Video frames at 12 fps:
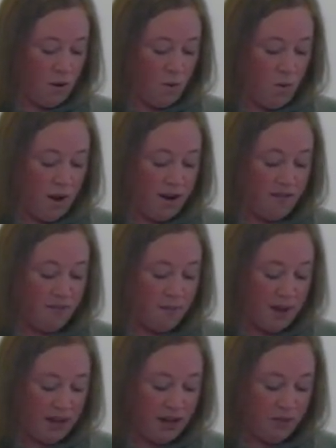One of
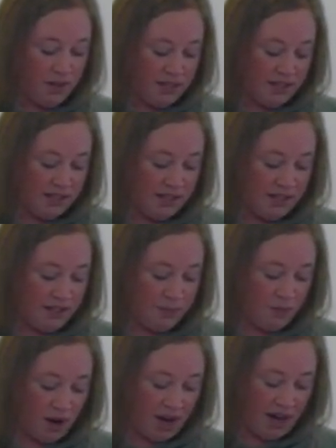many reasons to
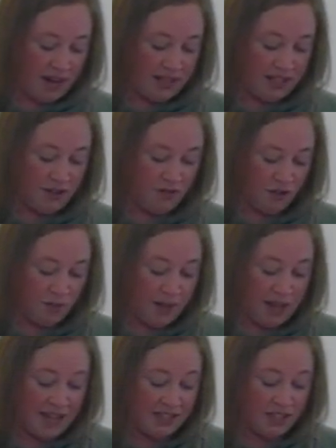pray is to
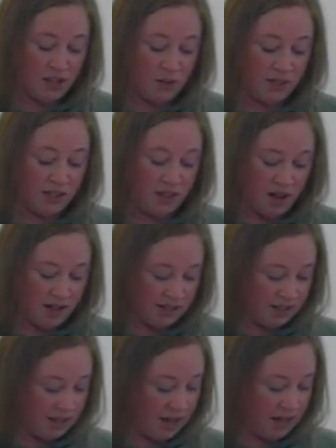verbalize those
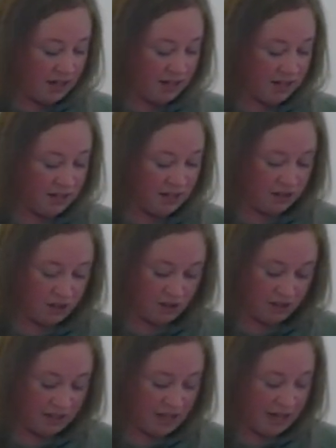thoughts and
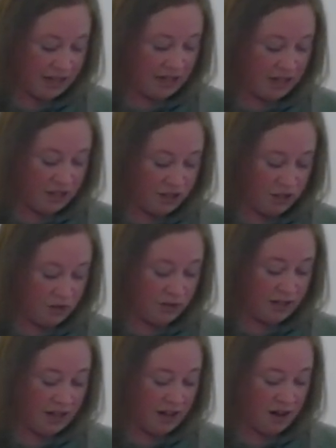concerns and
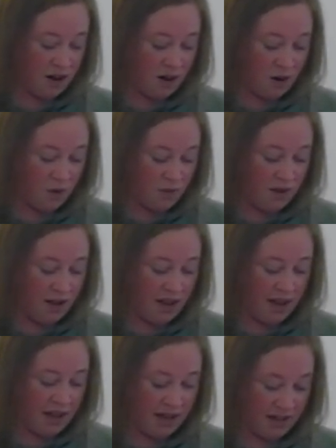issues in our own
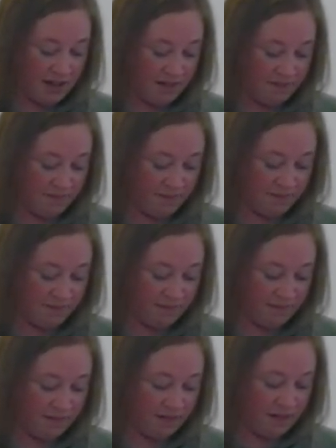head.
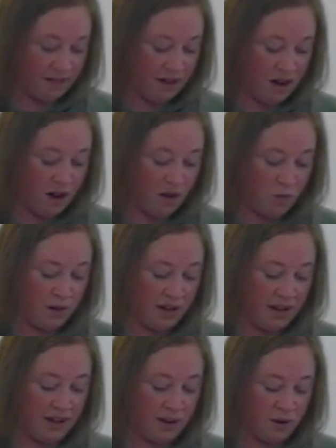Our, we,
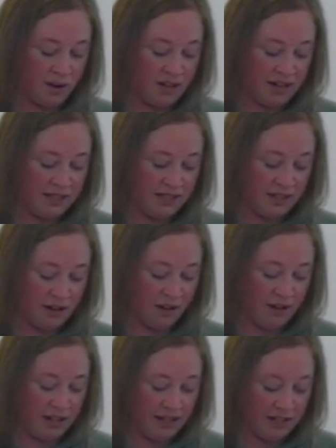it organizes our
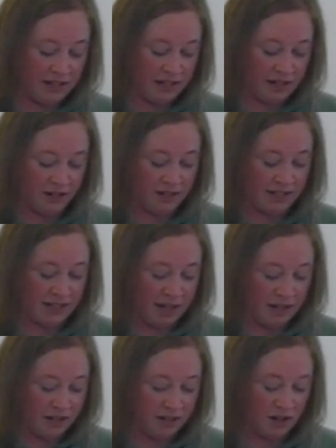needs and our
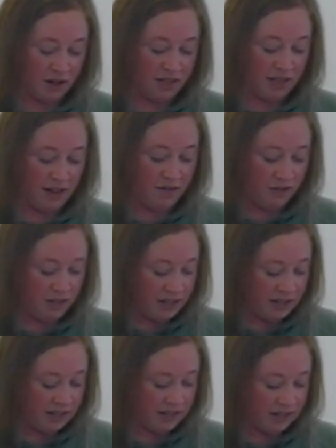desires, our
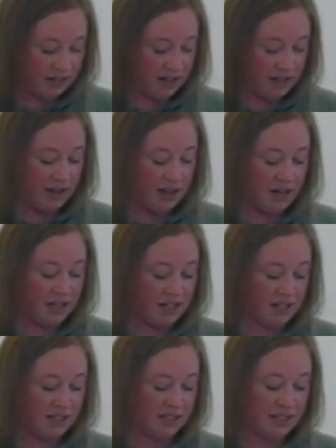thankfulness
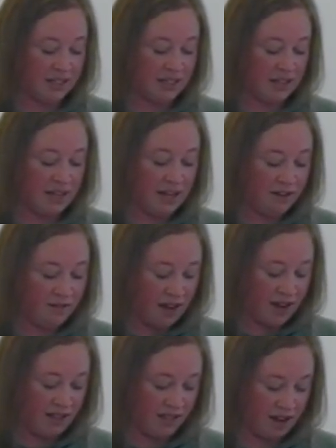into
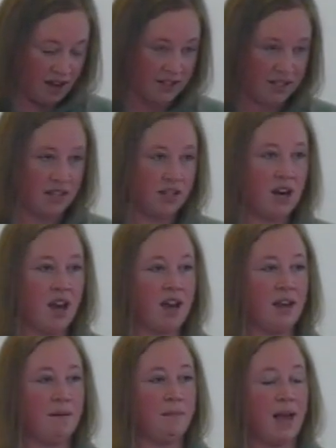solidified thoughts,
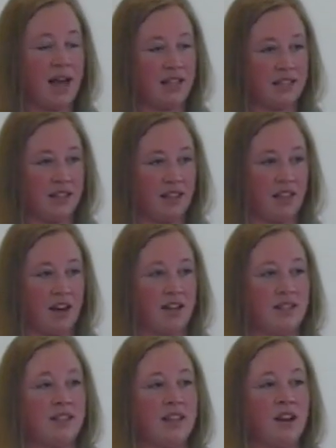not passing
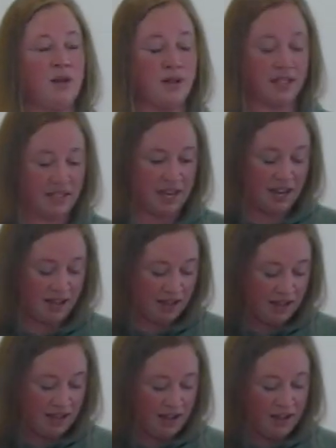thoughts. They always say
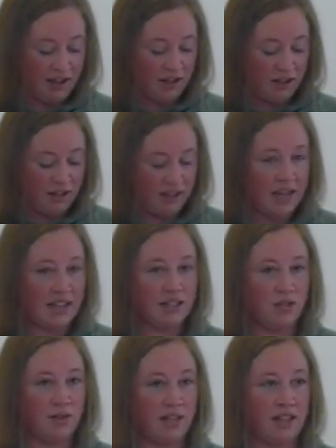
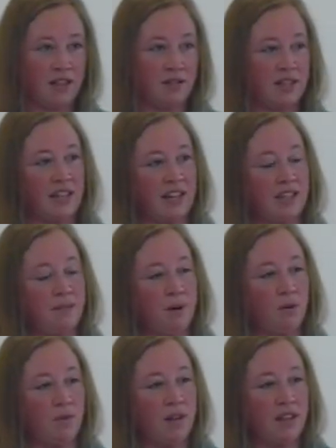yes, you think those things,
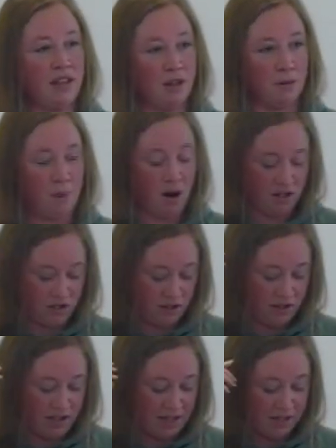but really they're
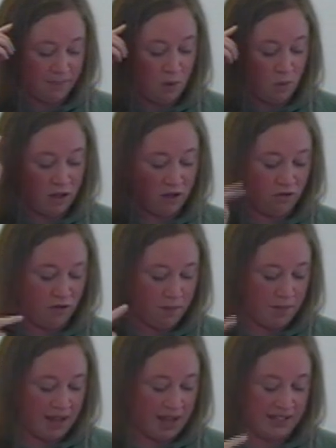partial thoughts. But when you
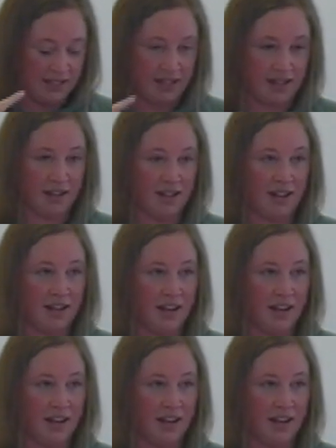verbalize it,